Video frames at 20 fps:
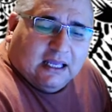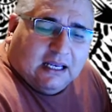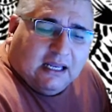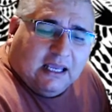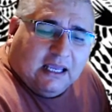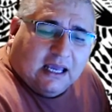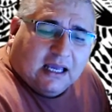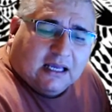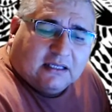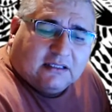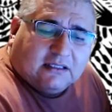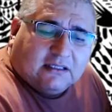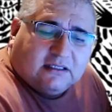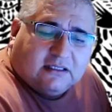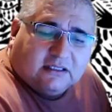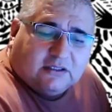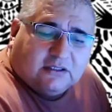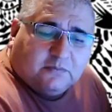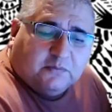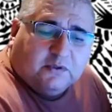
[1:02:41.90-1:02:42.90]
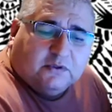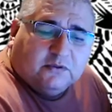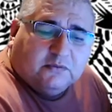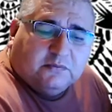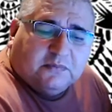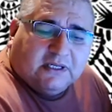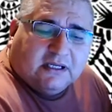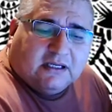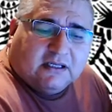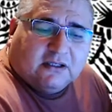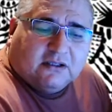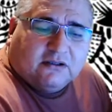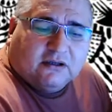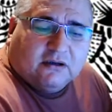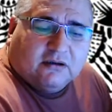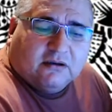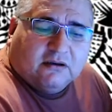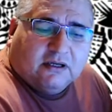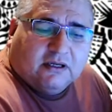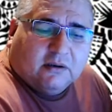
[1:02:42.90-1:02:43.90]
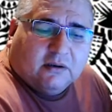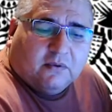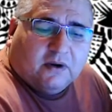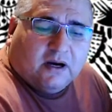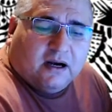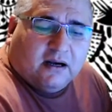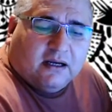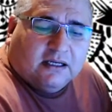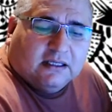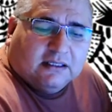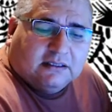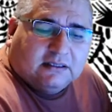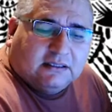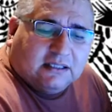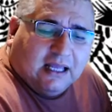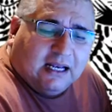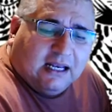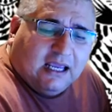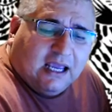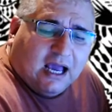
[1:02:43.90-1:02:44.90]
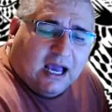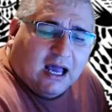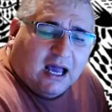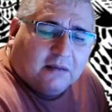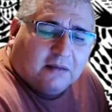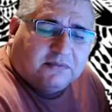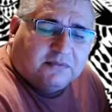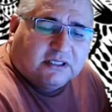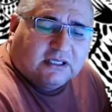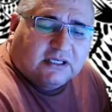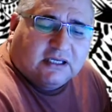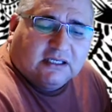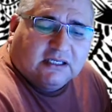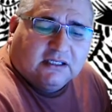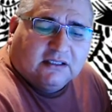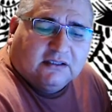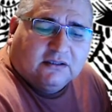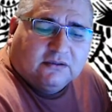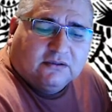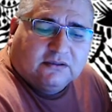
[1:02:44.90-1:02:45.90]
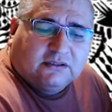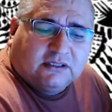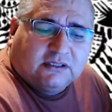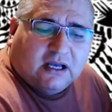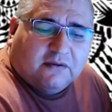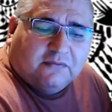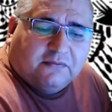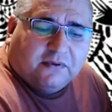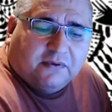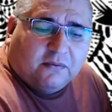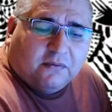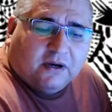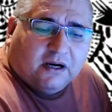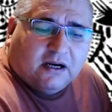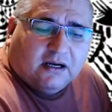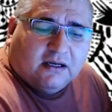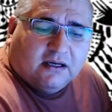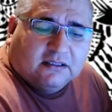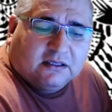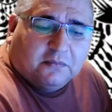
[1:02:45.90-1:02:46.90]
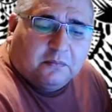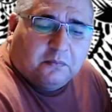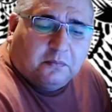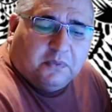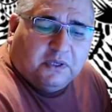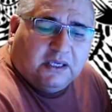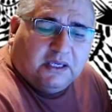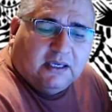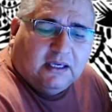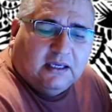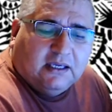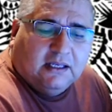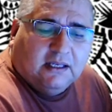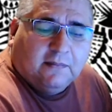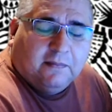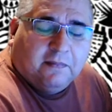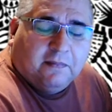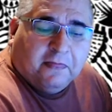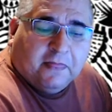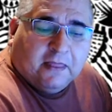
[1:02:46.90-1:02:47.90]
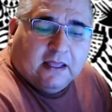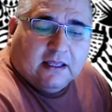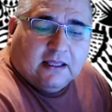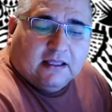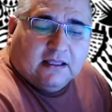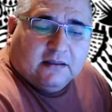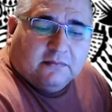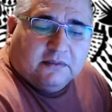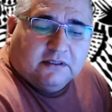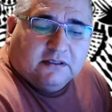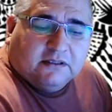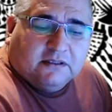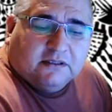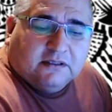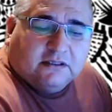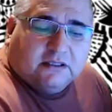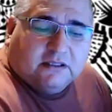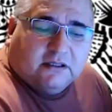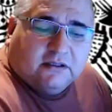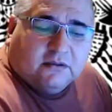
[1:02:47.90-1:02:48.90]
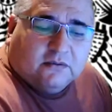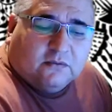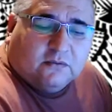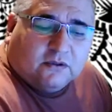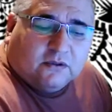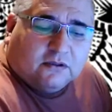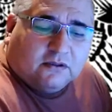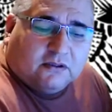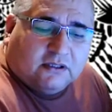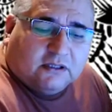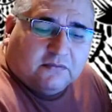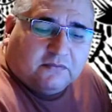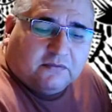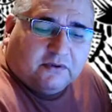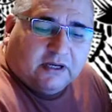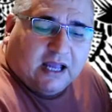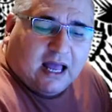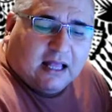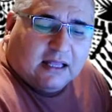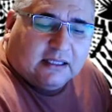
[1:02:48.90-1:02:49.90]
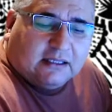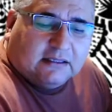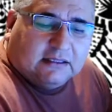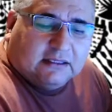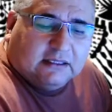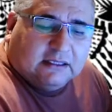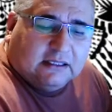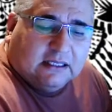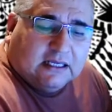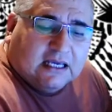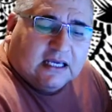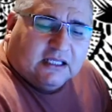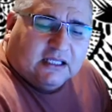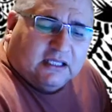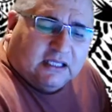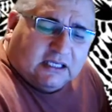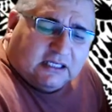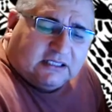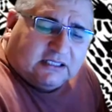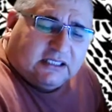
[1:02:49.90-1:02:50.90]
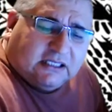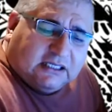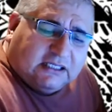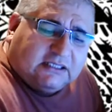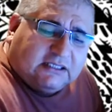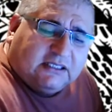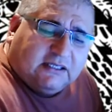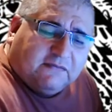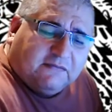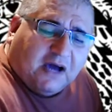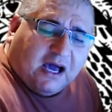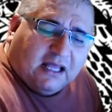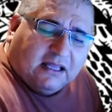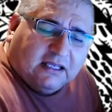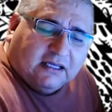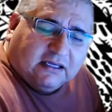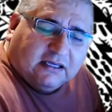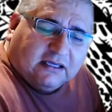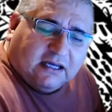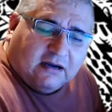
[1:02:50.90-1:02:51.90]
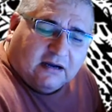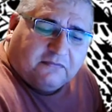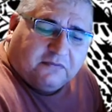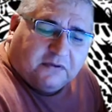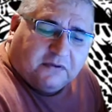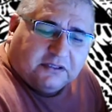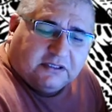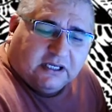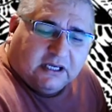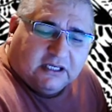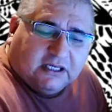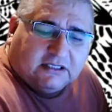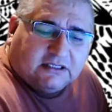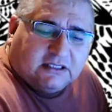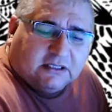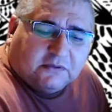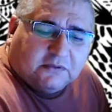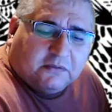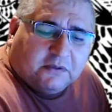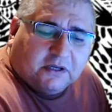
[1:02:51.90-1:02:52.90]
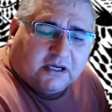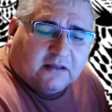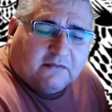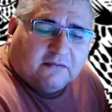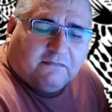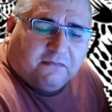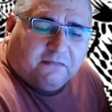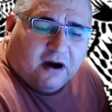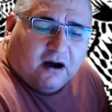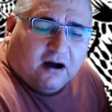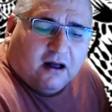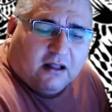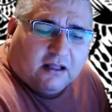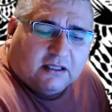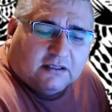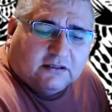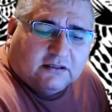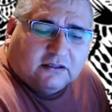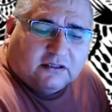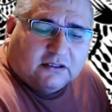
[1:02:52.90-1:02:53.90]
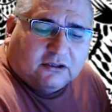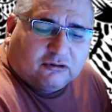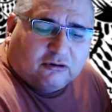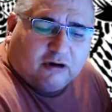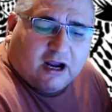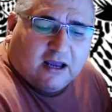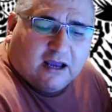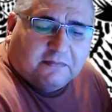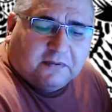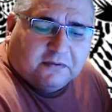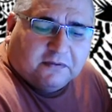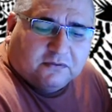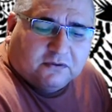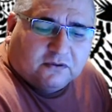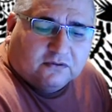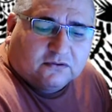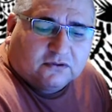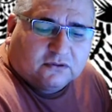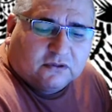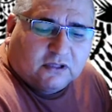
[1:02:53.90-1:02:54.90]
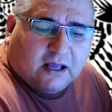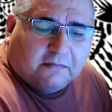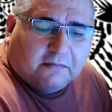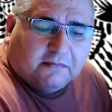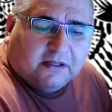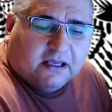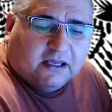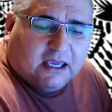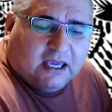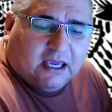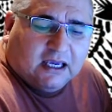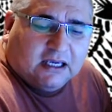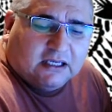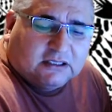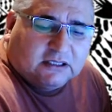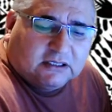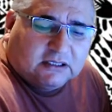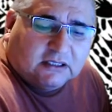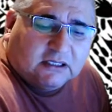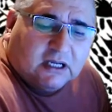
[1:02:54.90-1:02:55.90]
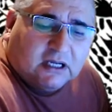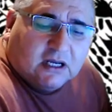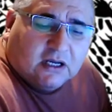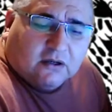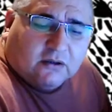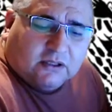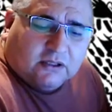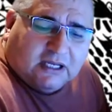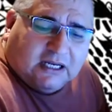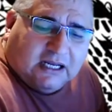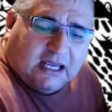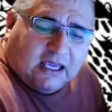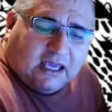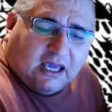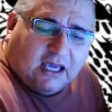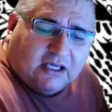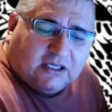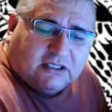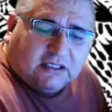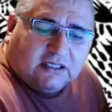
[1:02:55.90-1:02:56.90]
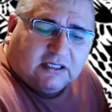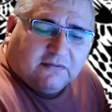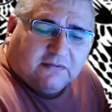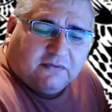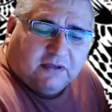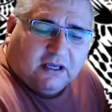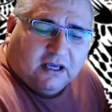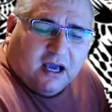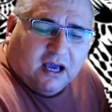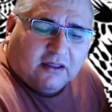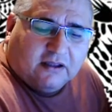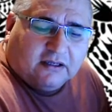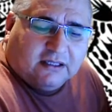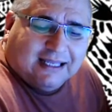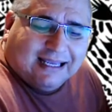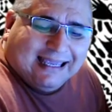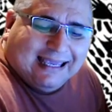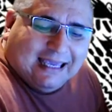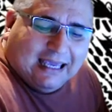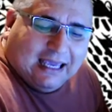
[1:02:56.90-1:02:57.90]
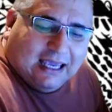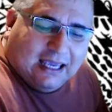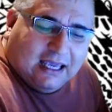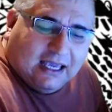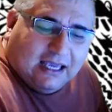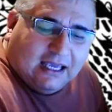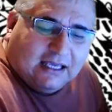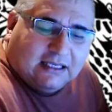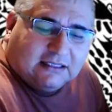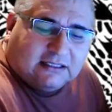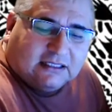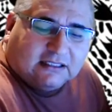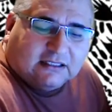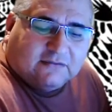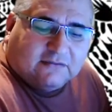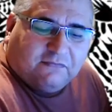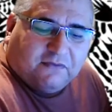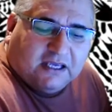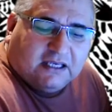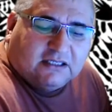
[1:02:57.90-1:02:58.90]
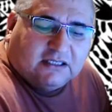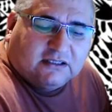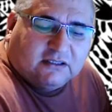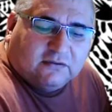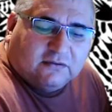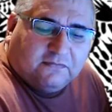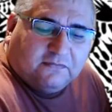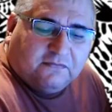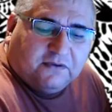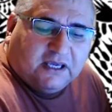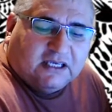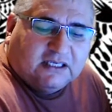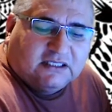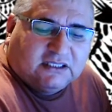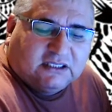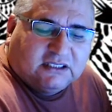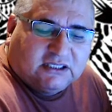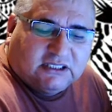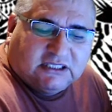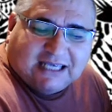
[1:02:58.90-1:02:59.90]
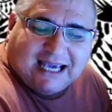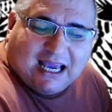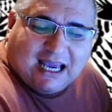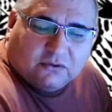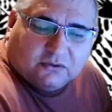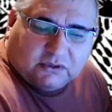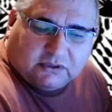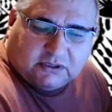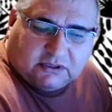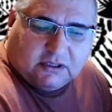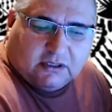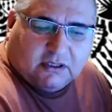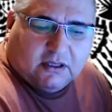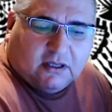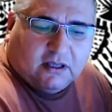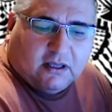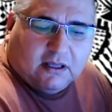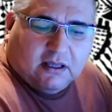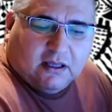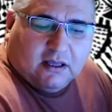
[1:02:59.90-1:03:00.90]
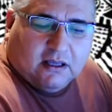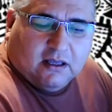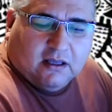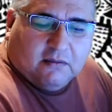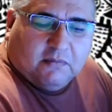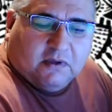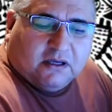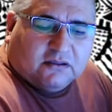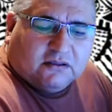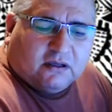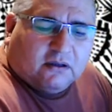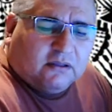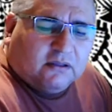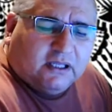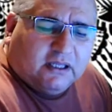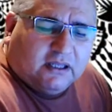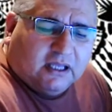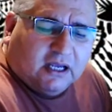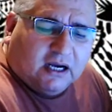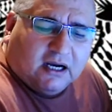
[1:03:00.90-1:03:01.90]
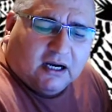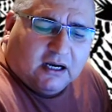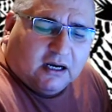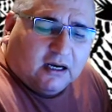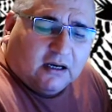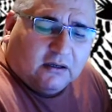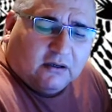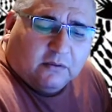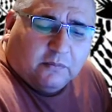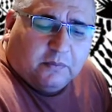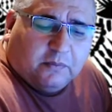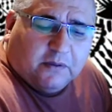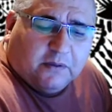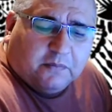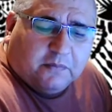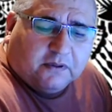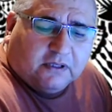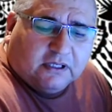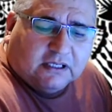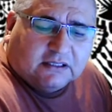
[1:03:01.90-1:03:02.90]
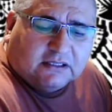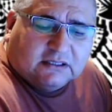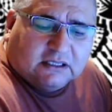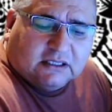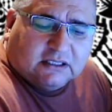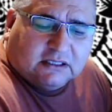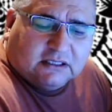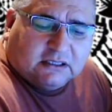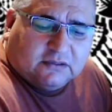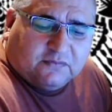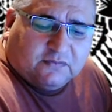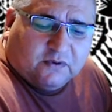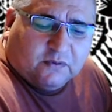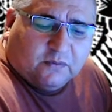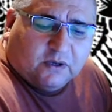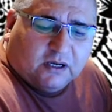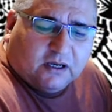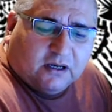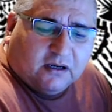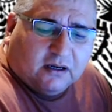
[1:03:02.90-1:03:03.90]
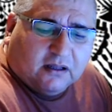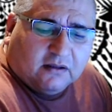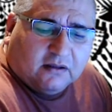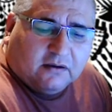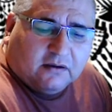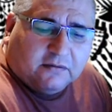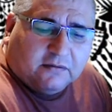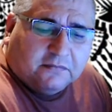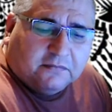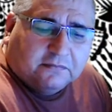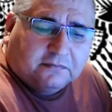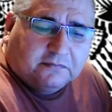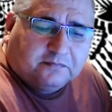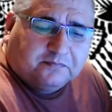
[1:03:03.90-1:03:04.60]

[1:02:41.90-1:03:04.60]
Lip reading: Any anxious movement can trigger an awareness. Any object can induce self-awareness of being in the material world of reality. This is the violent confrontation where we can fall into the trap of social obligation or the negation of the other. The gaze is face-to-face joust, because only there do people exist for one another.